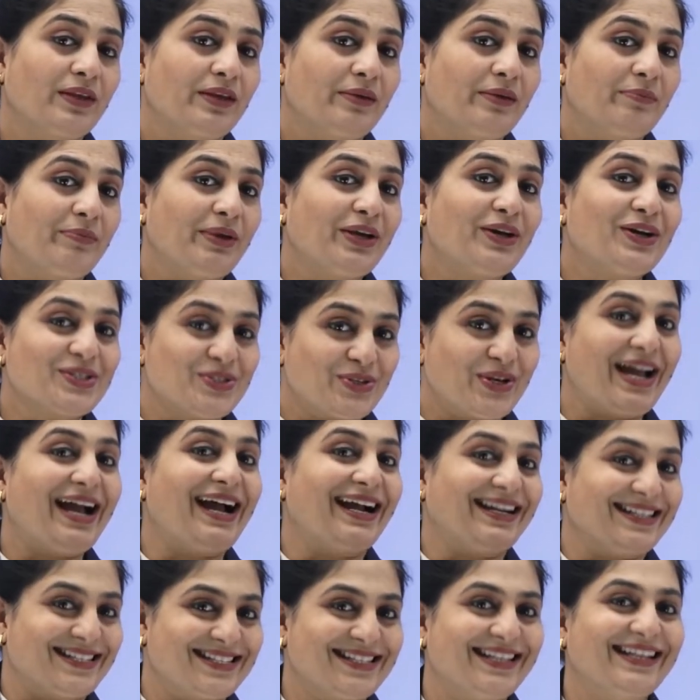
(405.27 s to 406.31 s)
because your
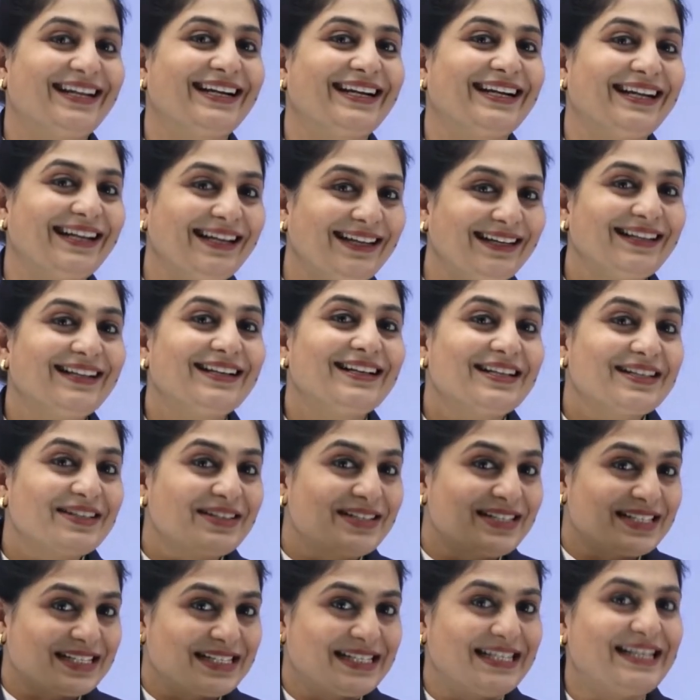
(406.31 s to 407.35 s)
hand's a little
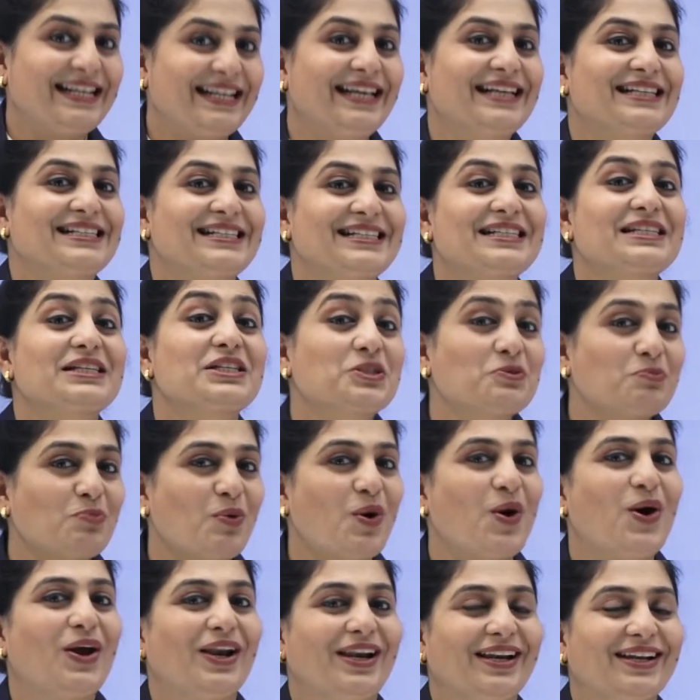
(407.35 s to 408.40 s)
less
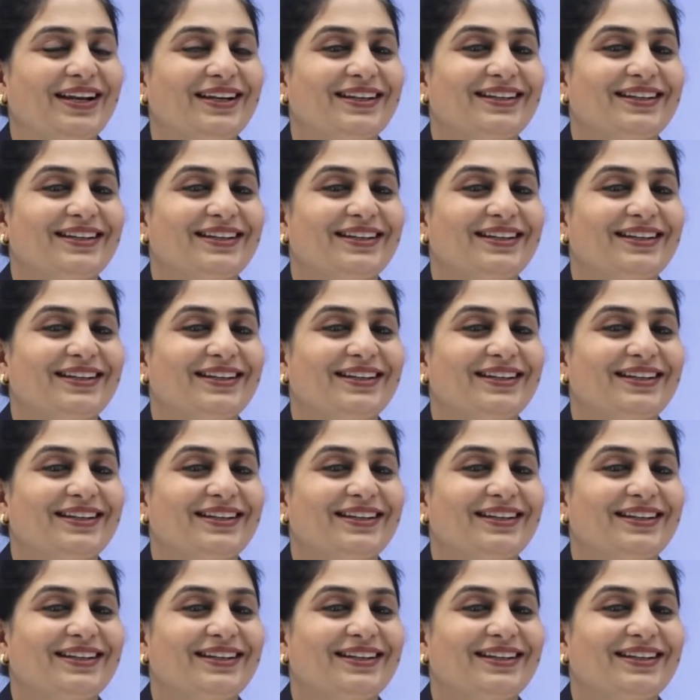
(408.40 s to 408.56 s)
small.